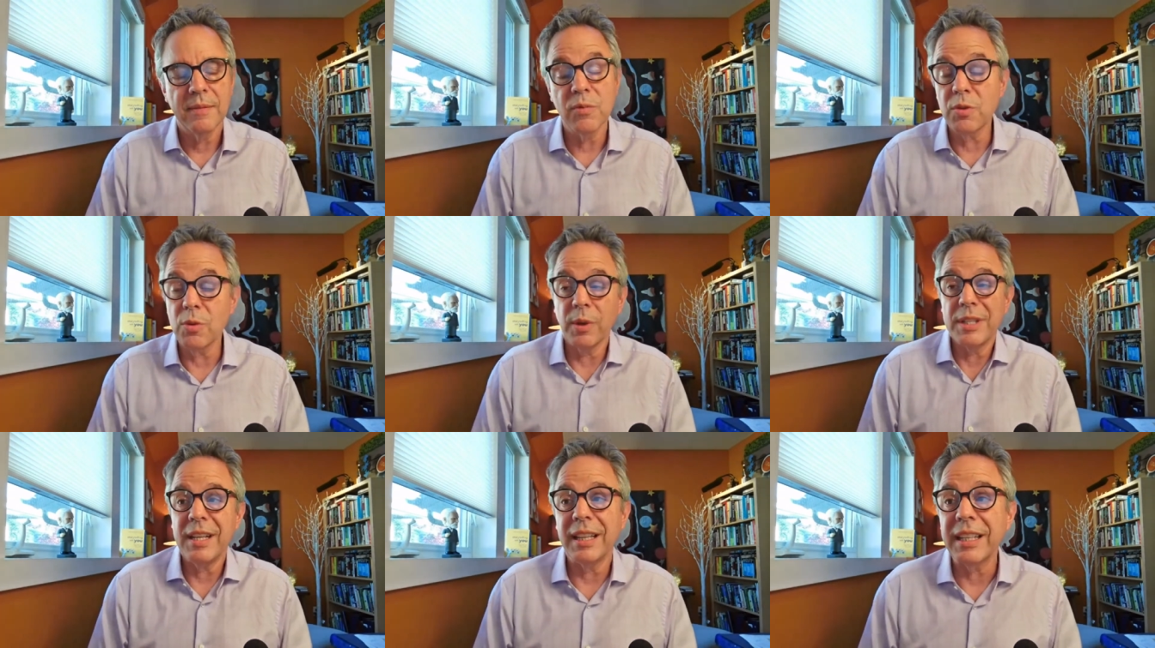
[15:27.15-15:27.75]

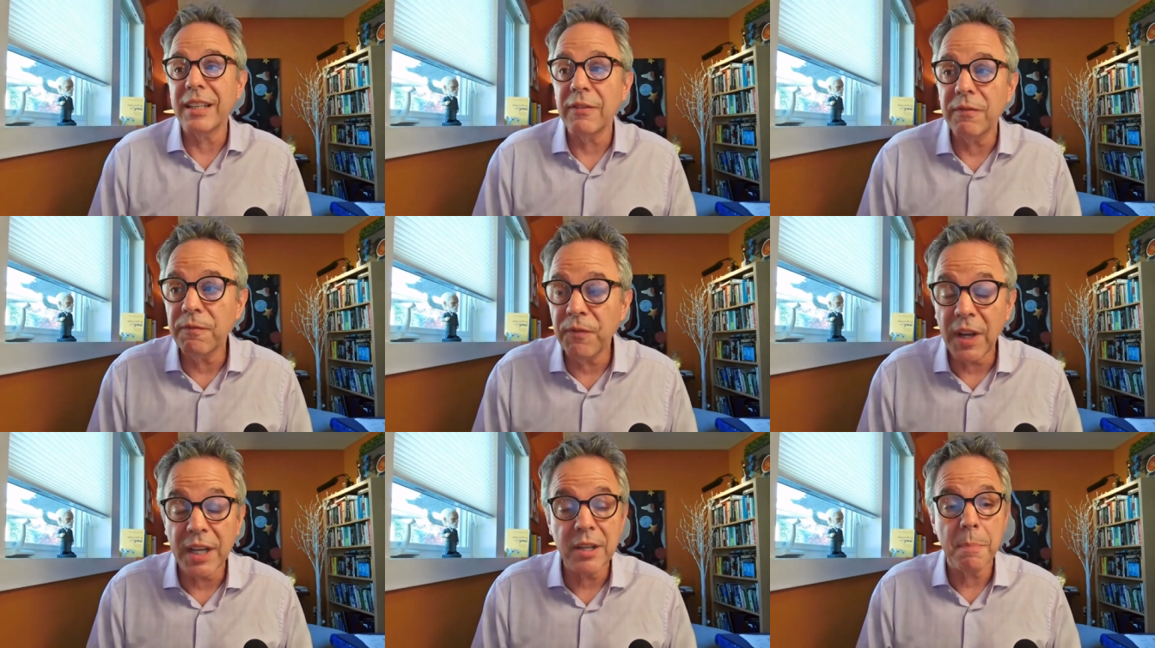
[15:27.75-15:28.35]
storytelling
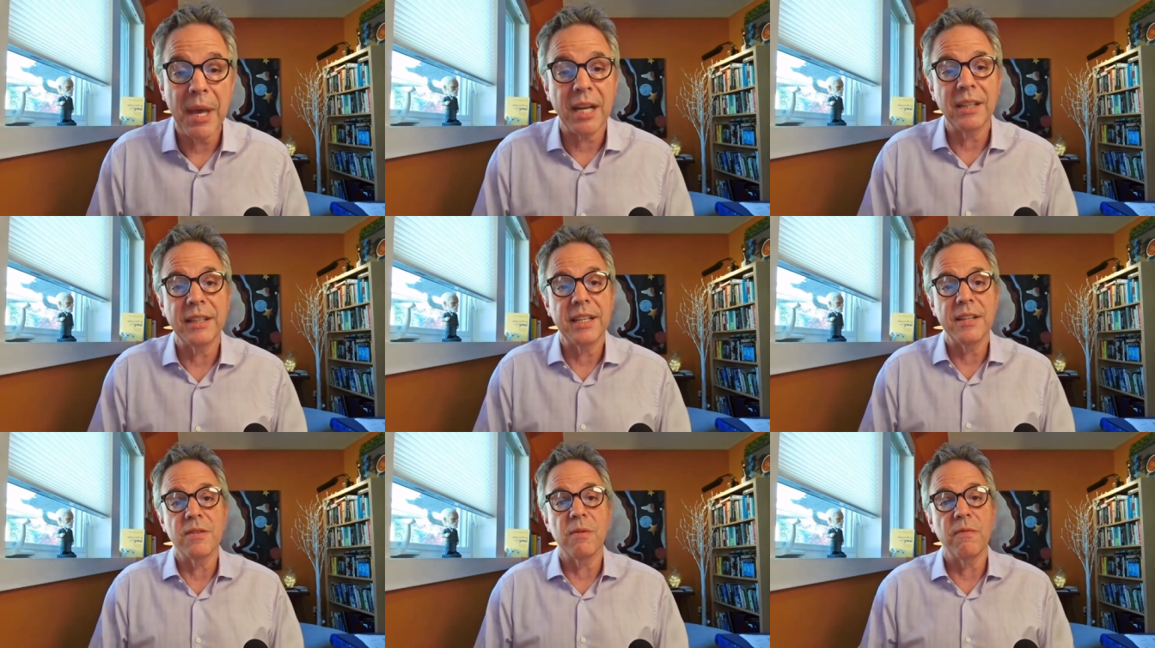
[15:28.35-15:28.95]

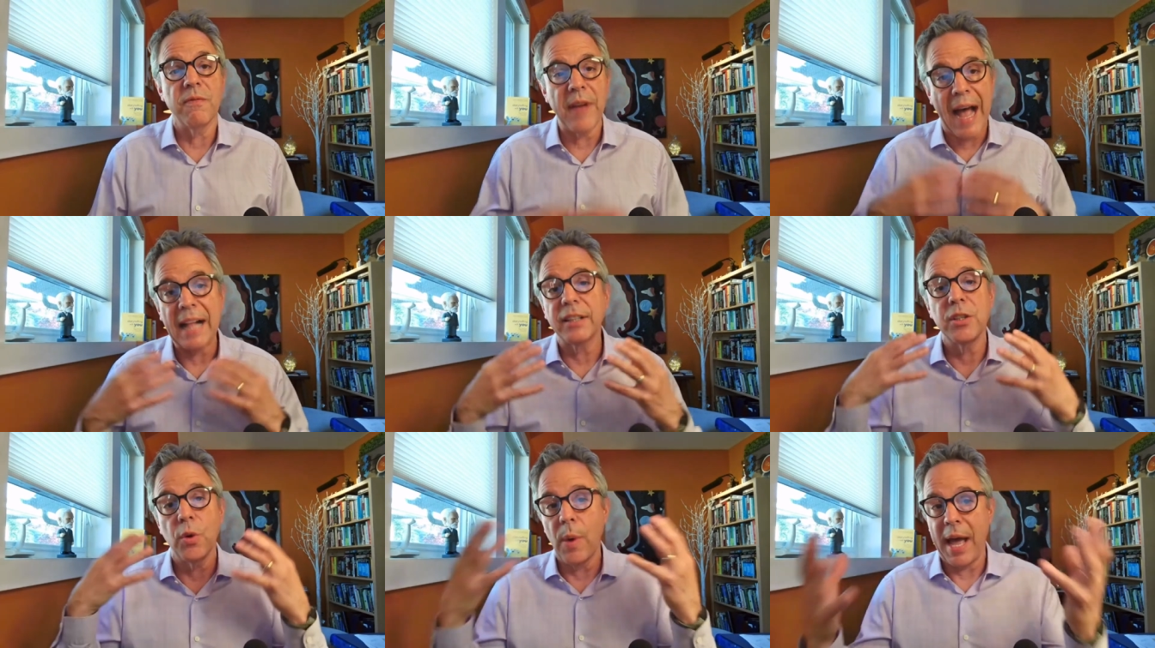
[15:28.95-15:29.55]
fundamentally is a
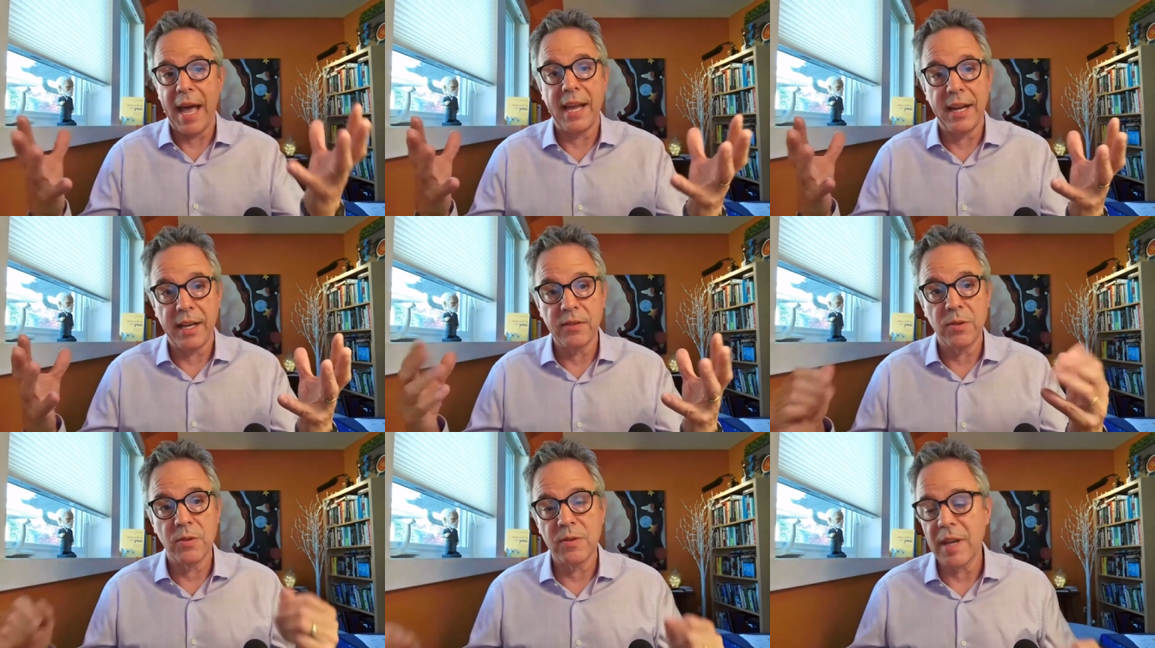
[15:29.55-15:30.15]
value add
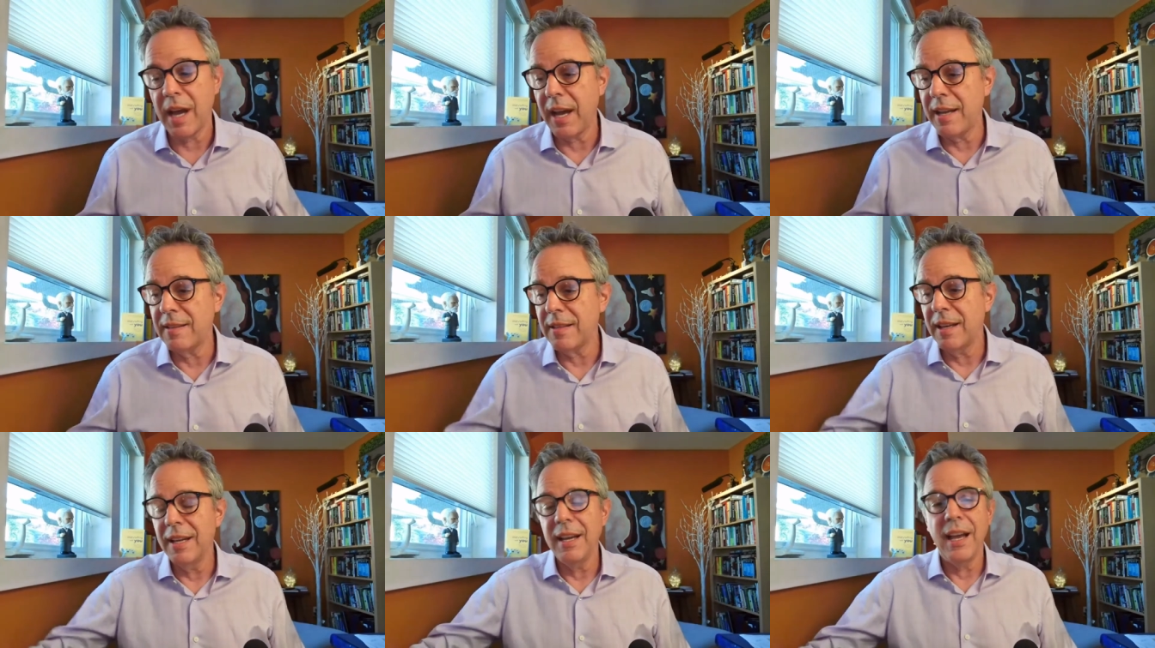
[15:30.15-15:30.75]
exercise